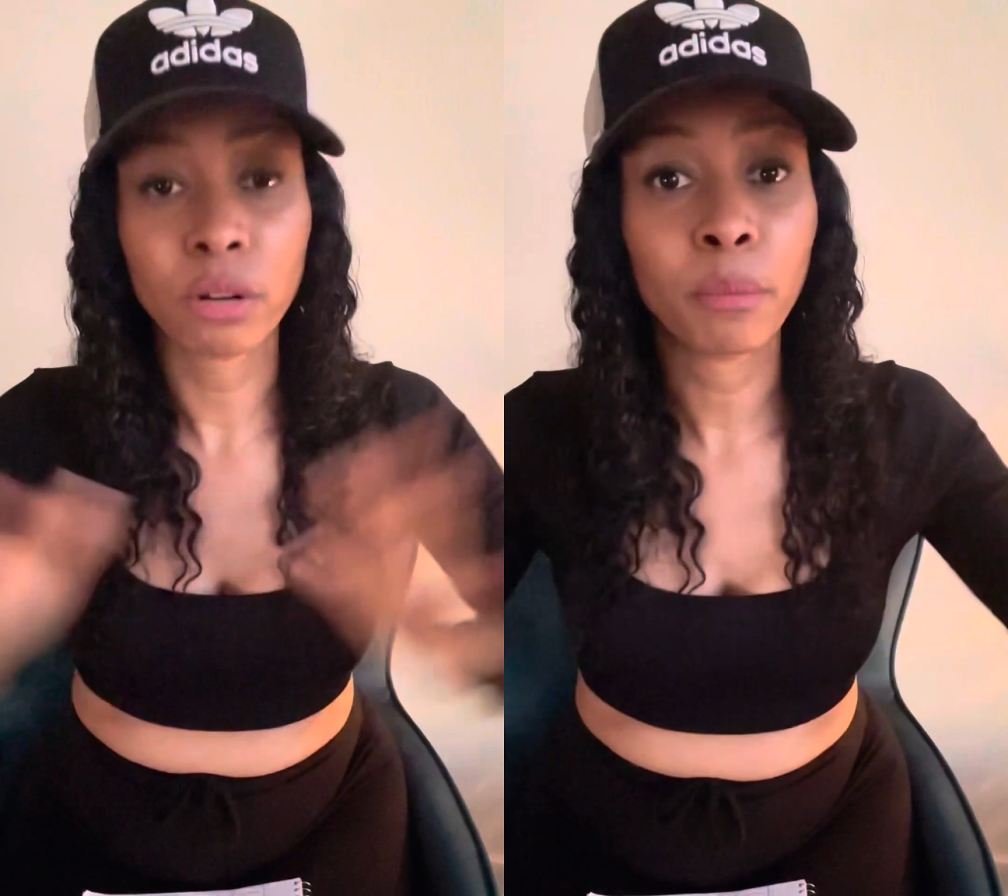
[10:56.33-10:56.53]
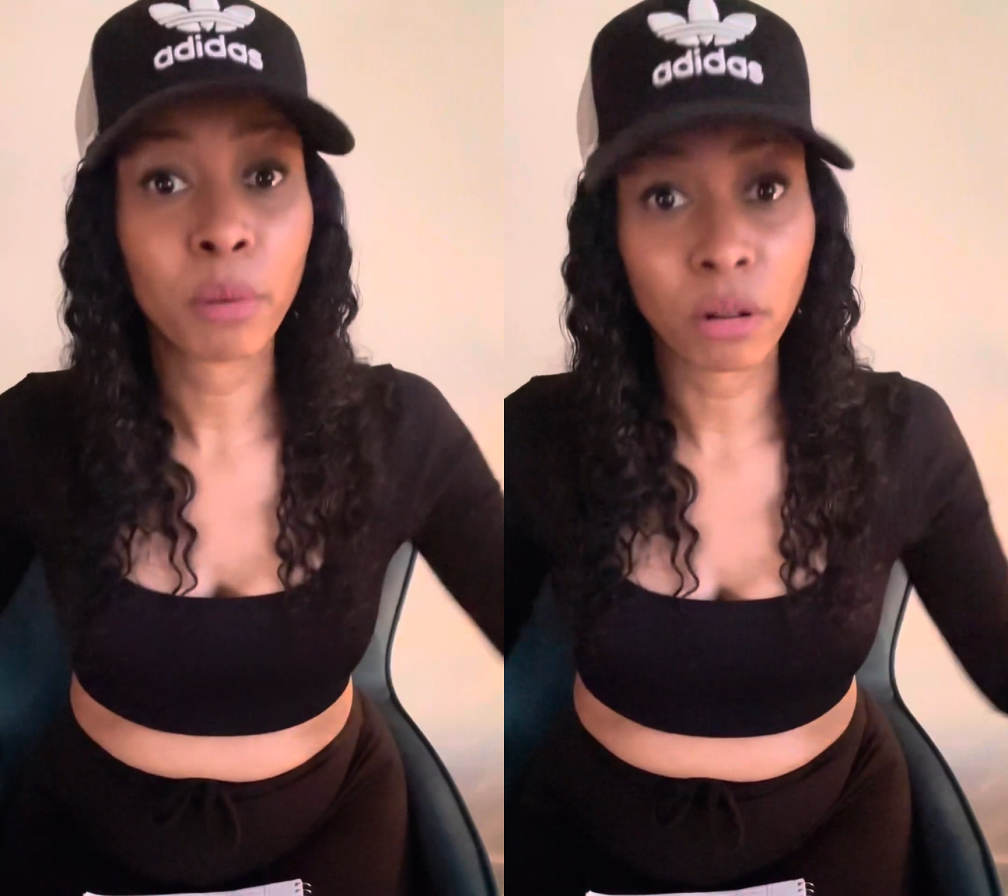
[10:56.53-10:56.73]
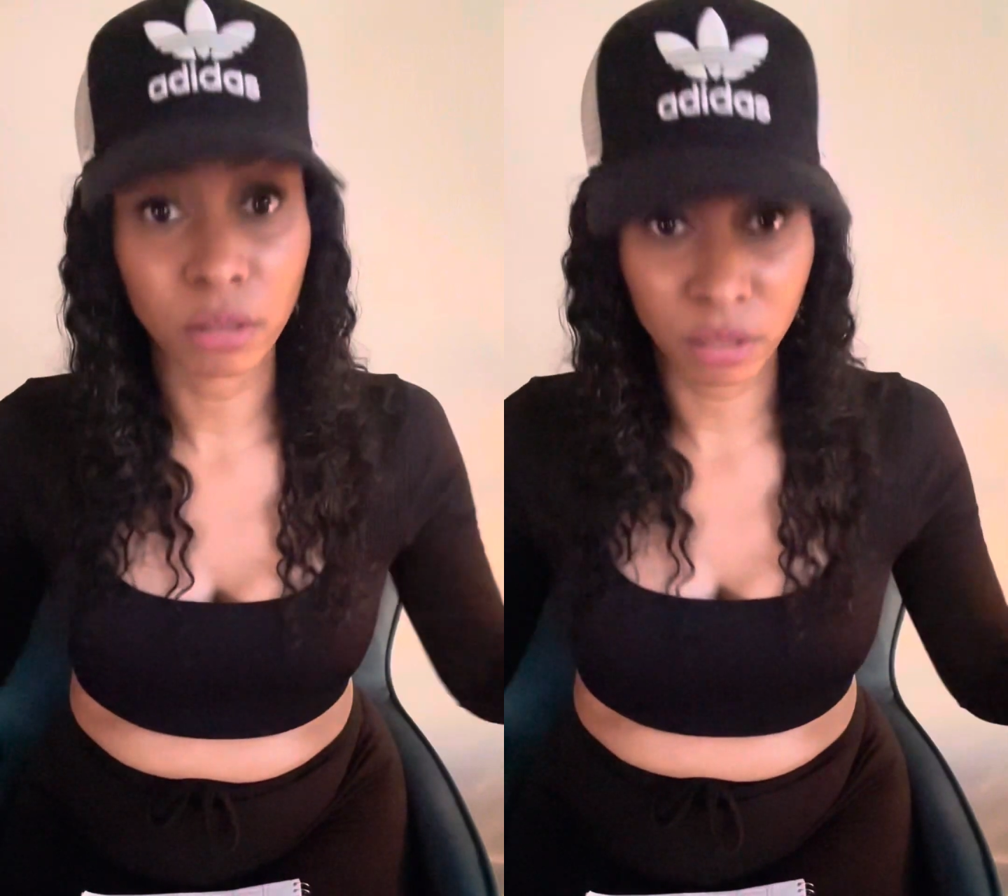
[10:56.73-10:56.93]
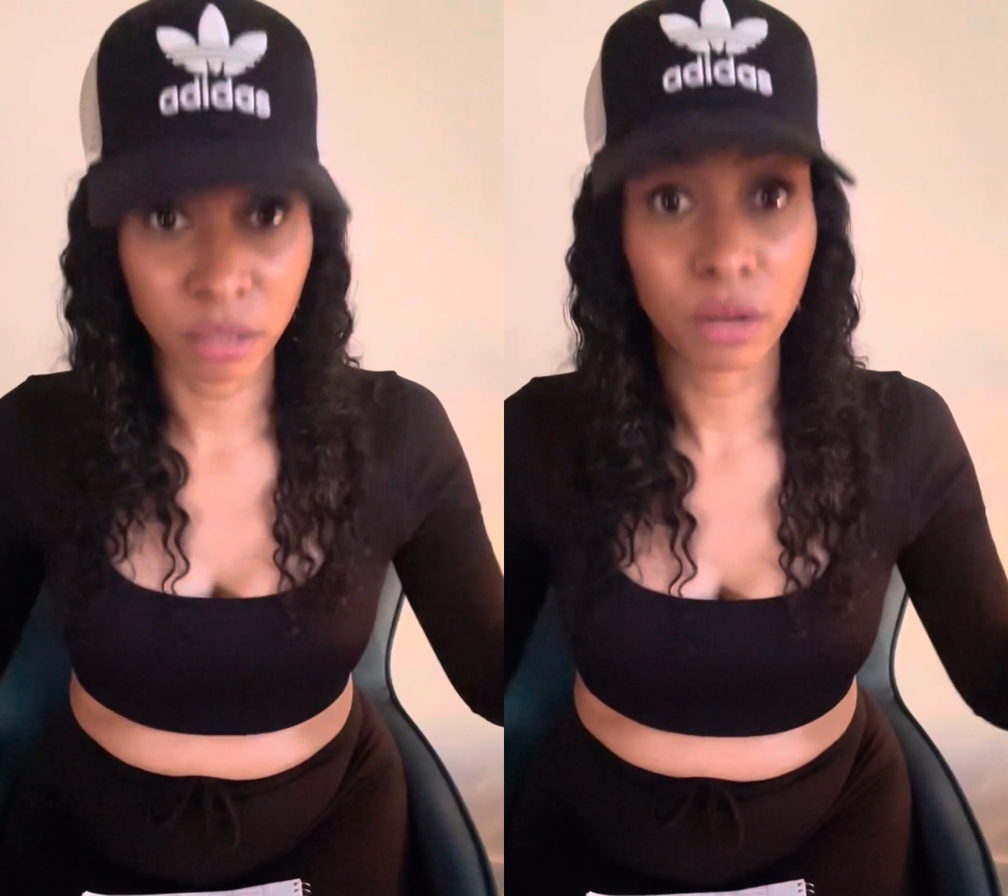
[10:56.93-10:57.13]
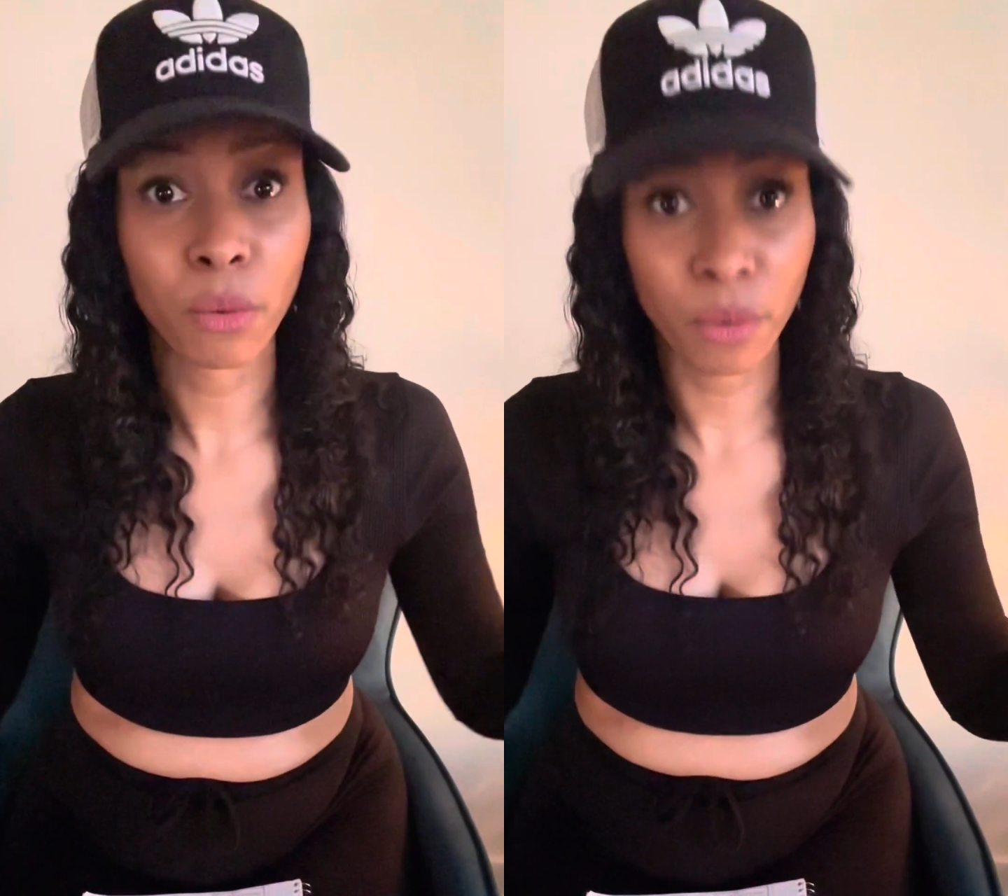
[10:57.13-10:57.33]
a bulk
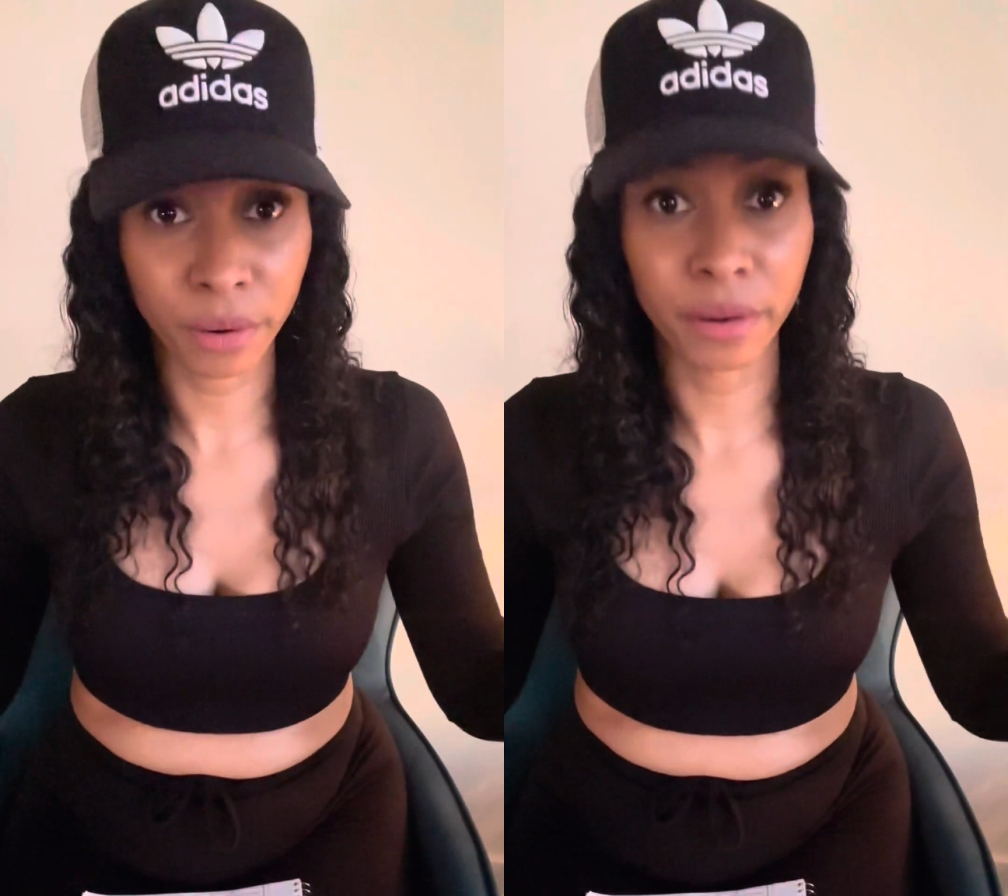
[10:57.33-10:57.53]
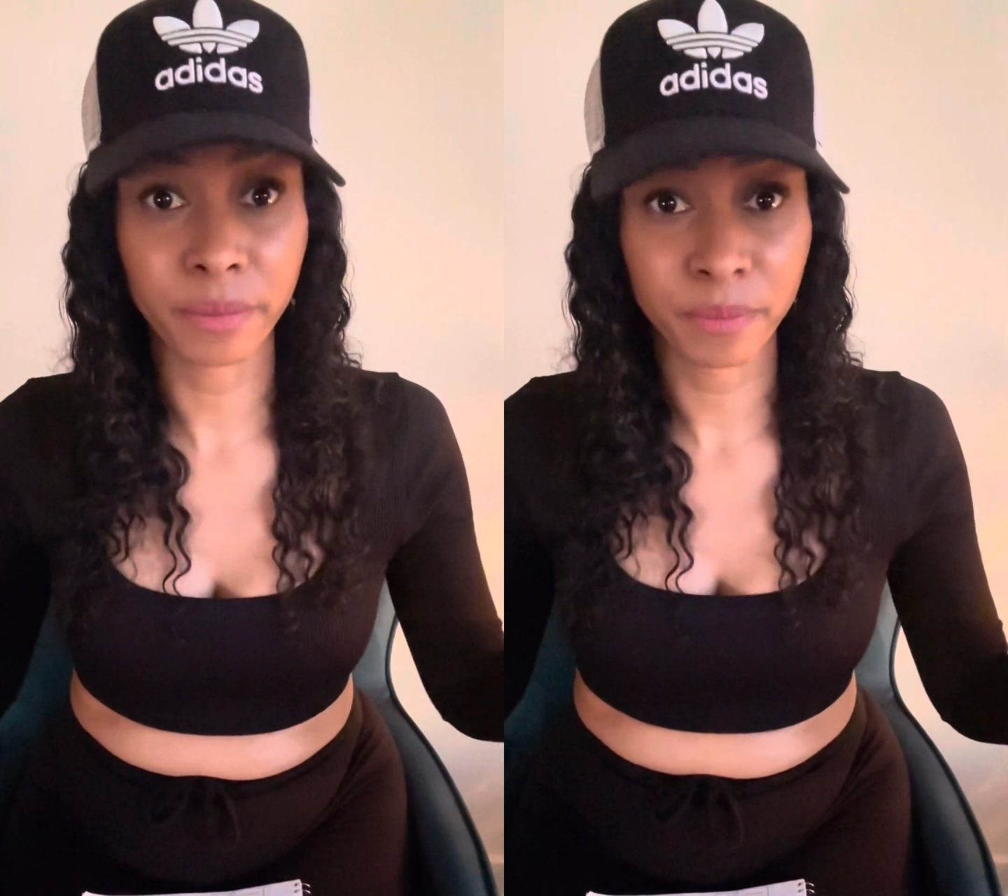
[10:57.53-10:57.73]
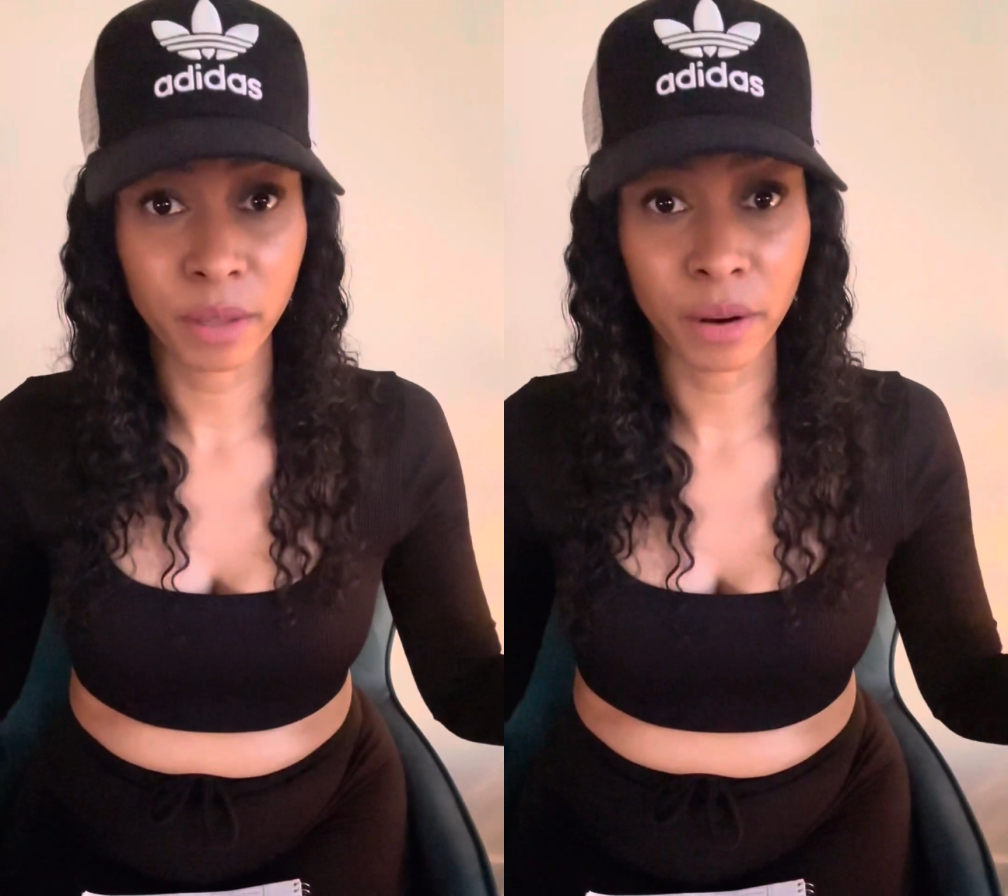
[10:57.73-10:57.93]
order. All